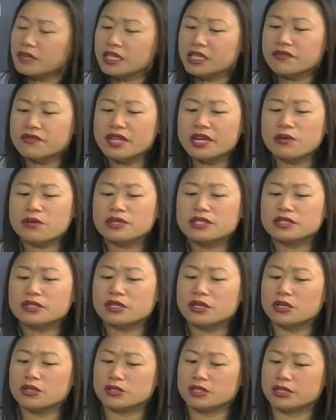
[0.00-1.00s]
And they were to
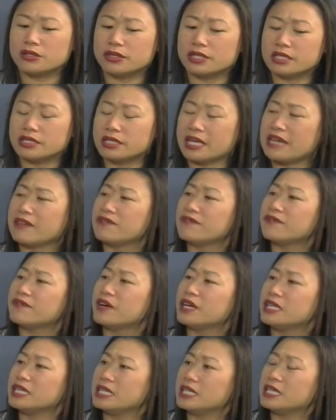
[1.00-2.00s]
go to a
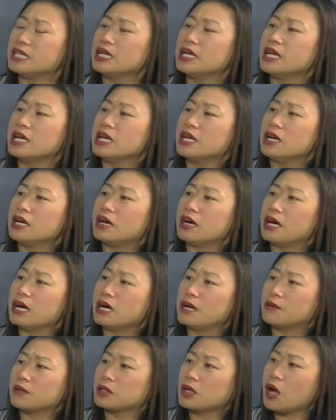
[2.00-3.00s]
state-funded
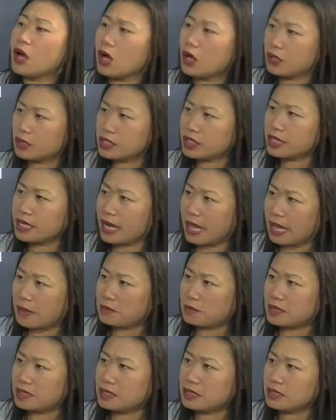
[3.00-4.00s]
college
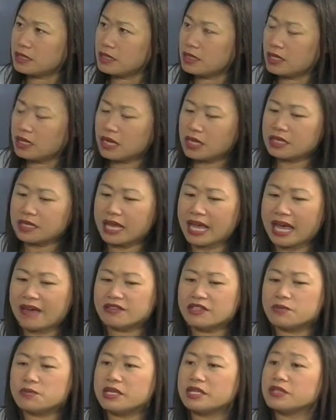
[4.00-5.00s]
campus, and they
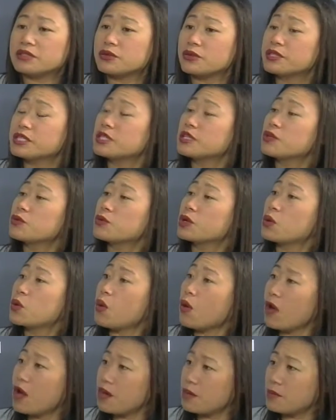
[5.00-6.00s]
had to meet certain
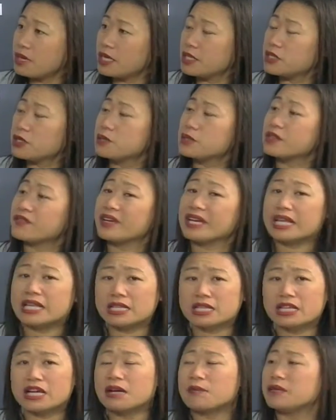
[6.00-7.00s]
requirements in terms of
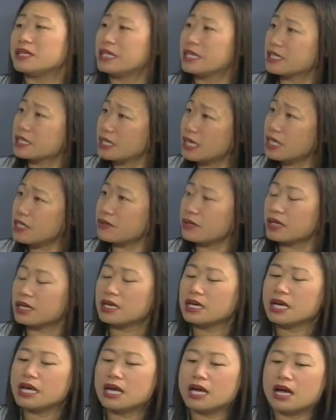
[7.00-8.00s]
income and et
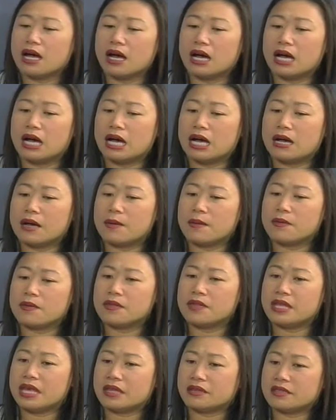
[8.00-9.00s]
cetera,
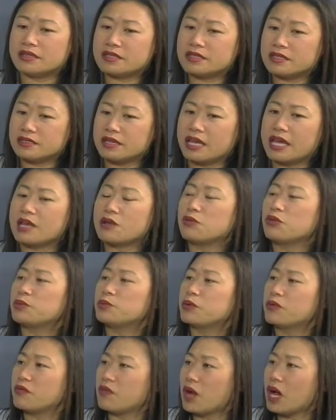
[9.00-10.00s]
that the state
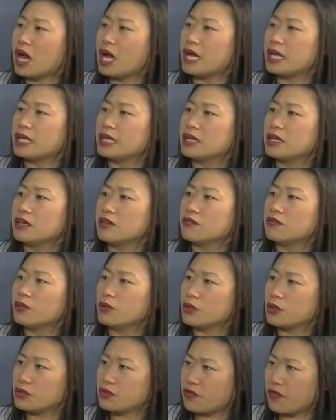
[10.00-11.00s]
would provide
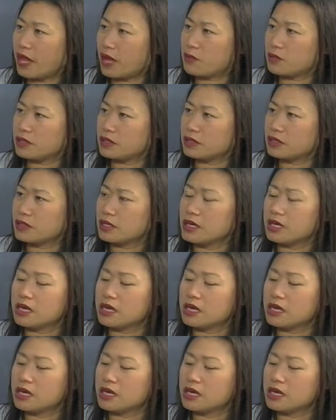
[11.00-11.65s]
for those families,